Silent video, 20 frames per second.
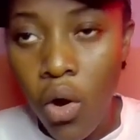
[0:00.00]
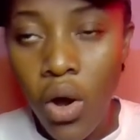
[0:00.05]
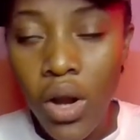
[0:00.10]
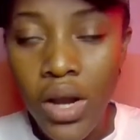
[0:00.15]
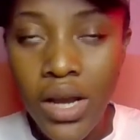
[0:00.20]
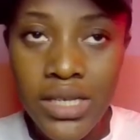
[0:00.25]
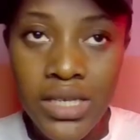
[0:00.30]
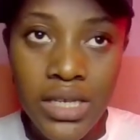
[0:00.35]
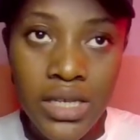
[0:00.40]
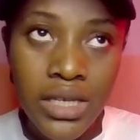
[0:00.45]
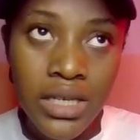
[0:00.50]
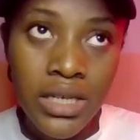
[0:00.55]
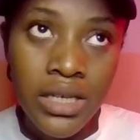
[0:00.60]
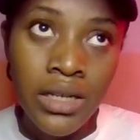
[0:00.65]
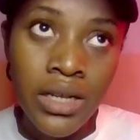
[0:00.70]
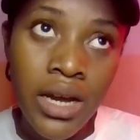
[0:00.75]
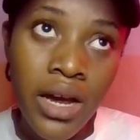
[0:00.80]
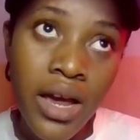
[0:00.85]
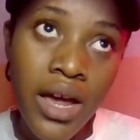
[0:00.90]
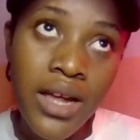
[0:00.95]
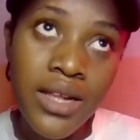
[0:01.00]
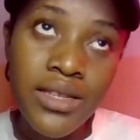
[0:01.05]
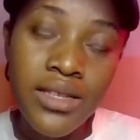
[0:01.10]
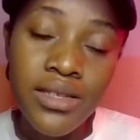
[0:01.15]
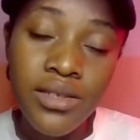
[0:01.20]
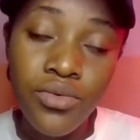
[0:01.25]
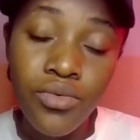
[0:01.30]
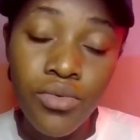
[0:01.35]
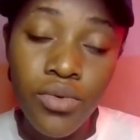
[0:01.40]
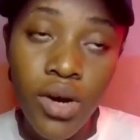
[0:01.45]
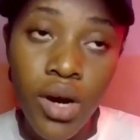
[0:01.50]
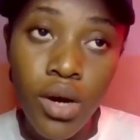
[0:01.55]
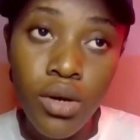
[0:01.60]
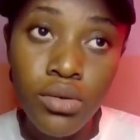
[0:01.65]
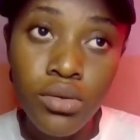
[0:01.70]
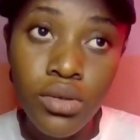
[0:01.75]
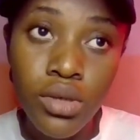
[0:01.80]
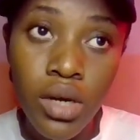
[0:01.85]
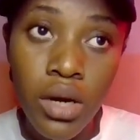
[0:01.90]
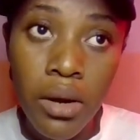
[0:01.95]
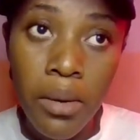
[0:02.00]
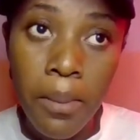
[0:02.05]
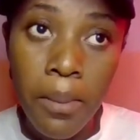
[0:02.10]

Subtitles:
or let's say the client is around,